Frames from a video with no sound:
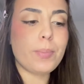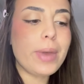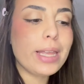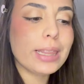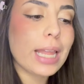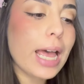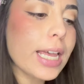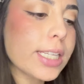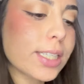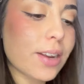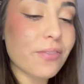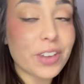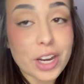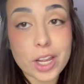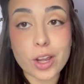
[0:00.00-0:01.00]
my last
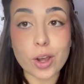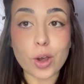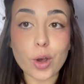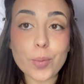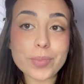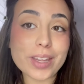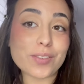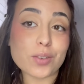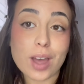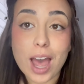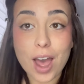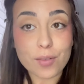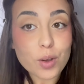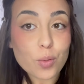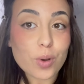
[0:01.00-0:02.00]
video, if you
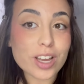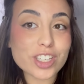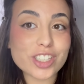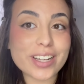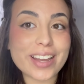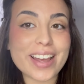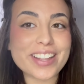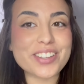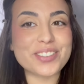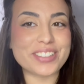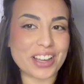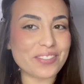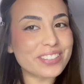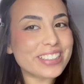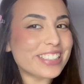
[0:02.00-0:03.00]
haven't watched it yet, you
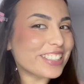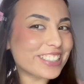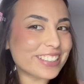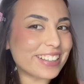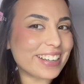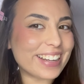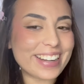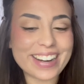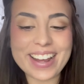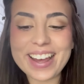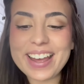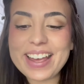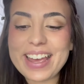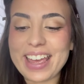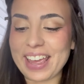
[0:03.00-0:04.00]
definitely should.
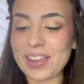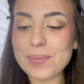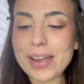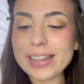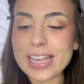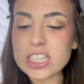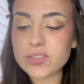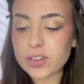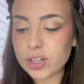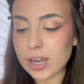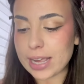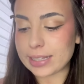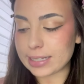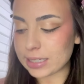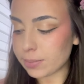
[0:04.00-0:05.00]
In my last video, I
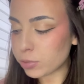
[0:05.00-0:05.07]
did some